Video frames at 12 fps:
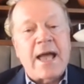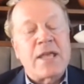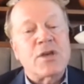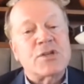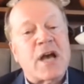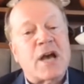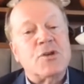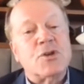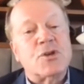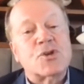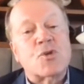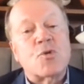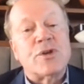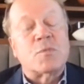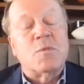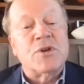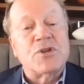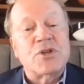here's how your
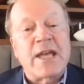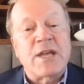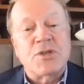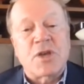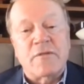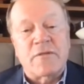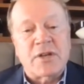scores will change over